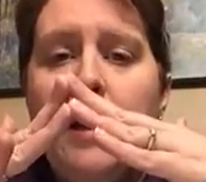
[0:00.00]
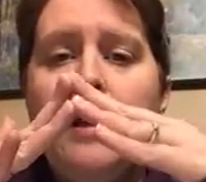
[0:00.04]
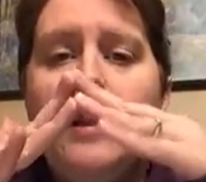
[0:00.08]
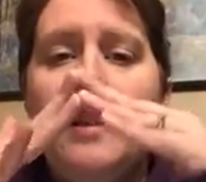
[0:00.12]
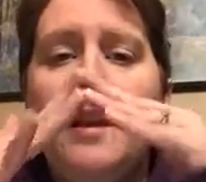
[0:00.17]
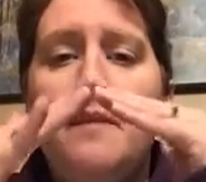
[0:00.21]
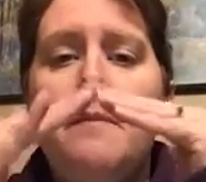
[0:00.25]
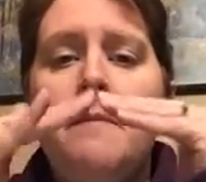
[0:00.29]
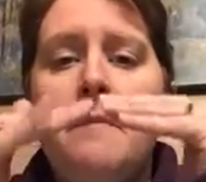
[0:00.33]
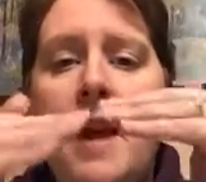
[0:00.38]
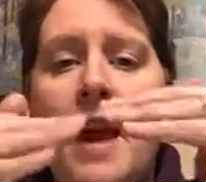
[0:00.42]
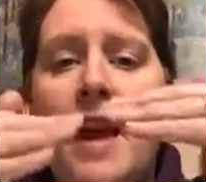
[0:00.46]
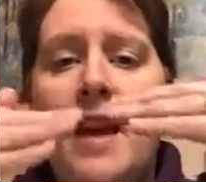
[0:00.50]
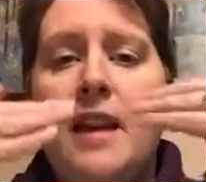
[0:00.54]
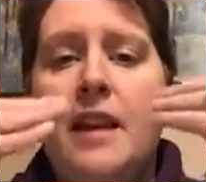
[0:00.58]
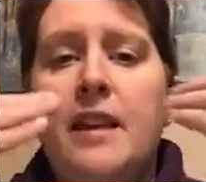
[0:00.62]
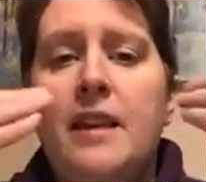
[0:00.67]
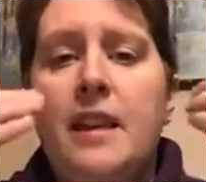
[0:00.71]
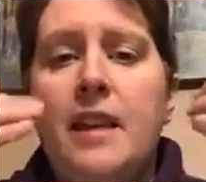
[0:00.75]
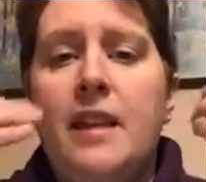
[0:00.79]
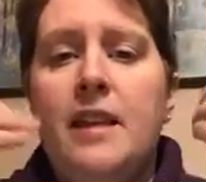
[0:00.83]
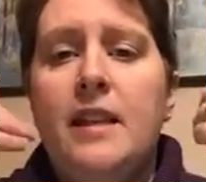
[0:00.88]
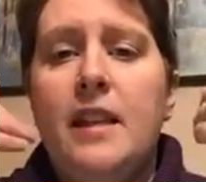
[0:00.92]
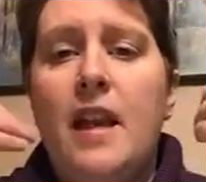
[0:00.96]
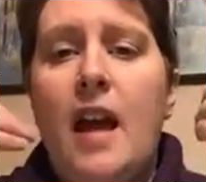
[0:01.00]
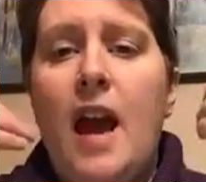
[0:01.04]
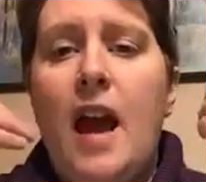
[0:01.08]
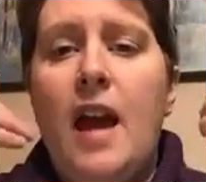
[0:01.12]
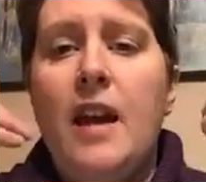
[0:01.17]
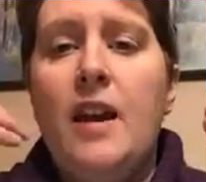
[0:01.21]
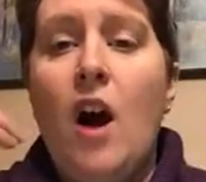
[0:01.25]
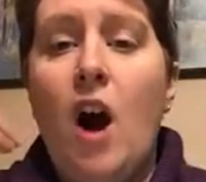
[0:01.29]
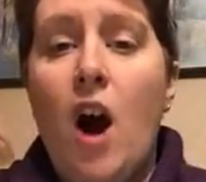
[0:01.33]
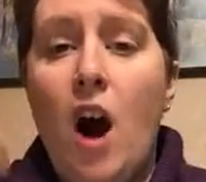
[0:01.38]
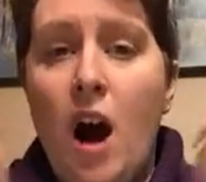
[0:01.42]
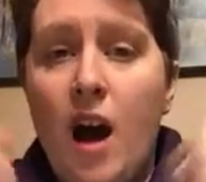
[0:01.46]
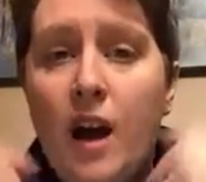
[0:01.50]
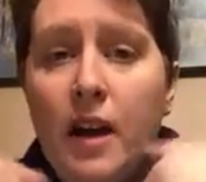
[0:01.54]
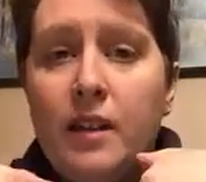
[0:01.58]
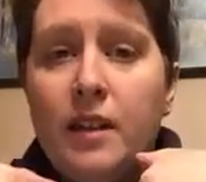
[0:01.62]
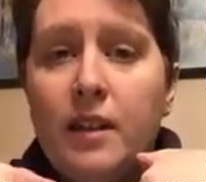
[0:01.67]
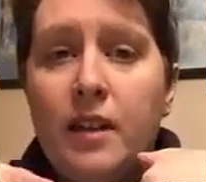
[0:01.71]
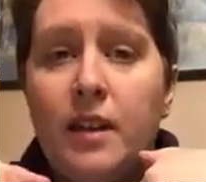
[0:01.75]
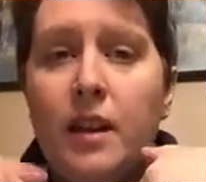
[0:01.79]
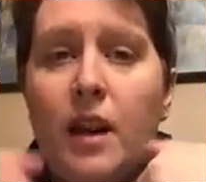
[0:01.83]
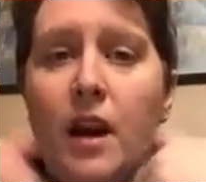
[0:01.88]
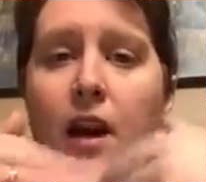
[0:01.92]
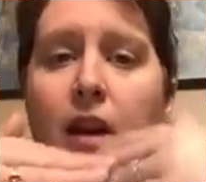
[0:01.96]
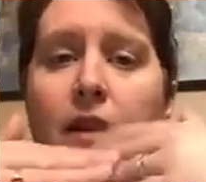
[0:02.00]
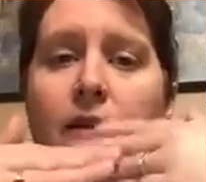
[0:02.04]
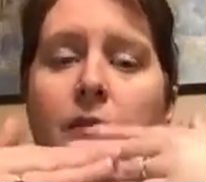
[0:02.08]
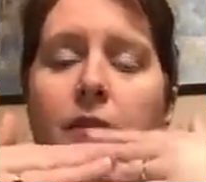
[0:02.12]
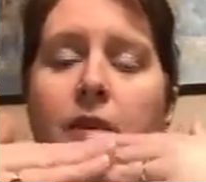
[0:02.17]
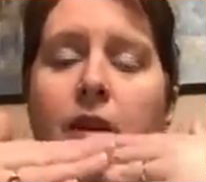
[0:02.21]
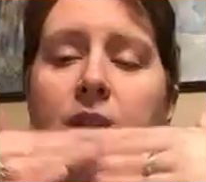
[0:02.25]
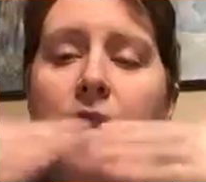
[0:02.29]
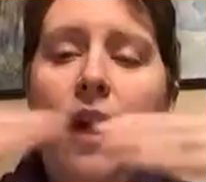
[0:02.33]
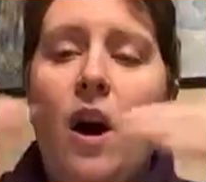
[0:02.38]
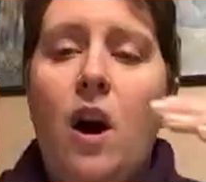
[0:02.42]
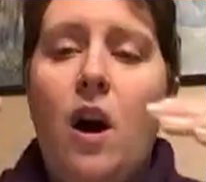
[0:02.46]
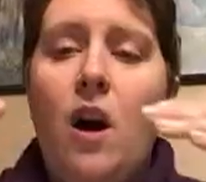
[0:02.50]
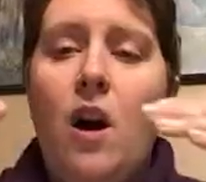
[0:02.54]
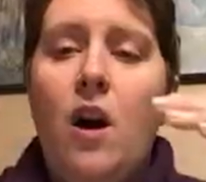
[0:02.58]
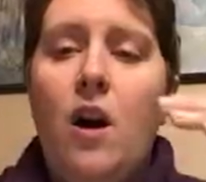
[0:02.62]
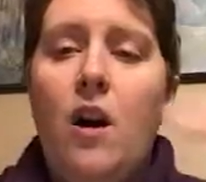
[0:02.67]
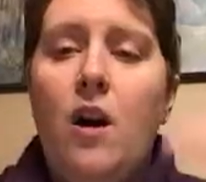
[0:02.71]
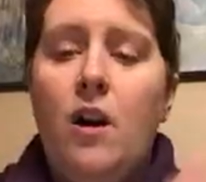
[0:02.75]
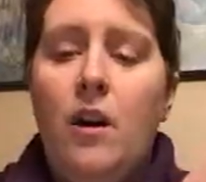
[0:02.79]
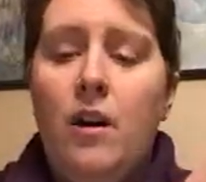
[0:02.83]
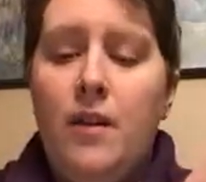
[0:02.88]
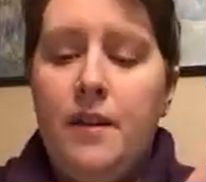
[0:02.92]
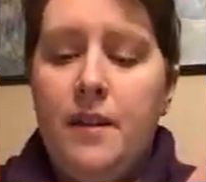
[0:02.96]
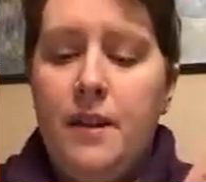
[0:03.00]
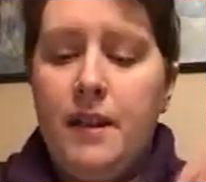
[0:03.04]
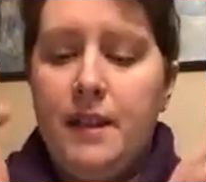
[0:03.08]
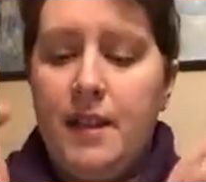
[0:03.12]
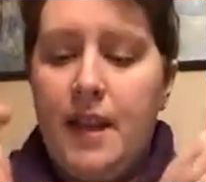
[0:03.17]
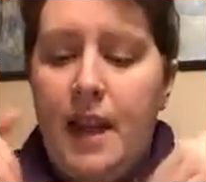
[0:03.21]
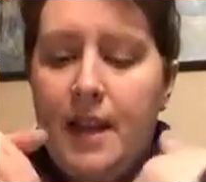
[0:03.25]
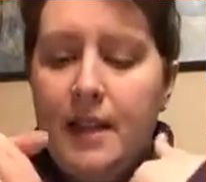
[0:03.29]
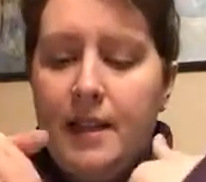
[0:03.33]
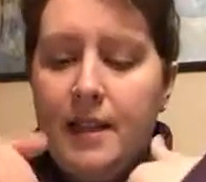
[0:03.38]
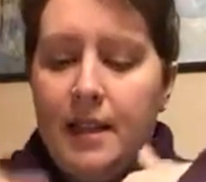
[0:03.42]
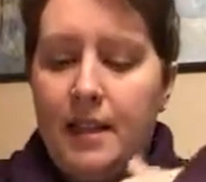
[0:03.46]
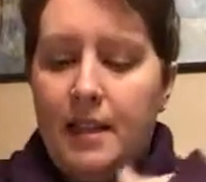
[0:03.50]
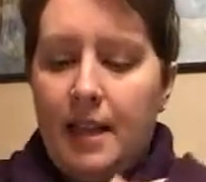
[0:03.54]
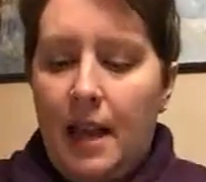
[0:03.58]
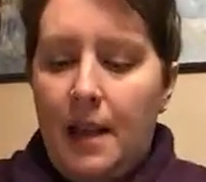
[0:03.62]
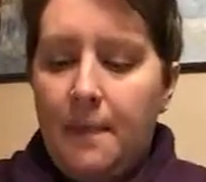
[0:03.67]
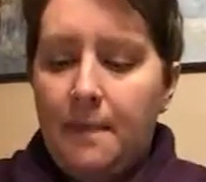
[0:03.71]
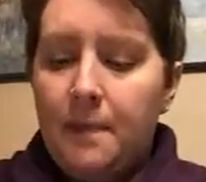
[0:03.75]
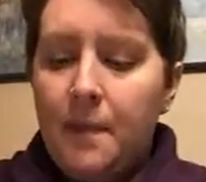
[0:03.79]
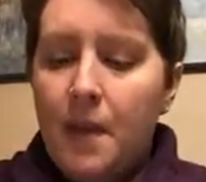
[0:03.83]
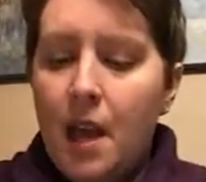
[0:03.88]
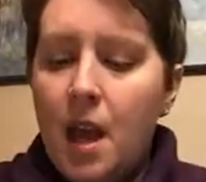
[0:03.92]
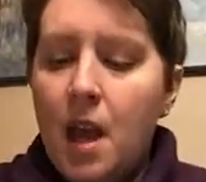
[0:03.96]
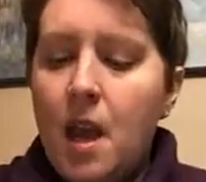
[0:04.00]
to make this an octagon with all the sides the same?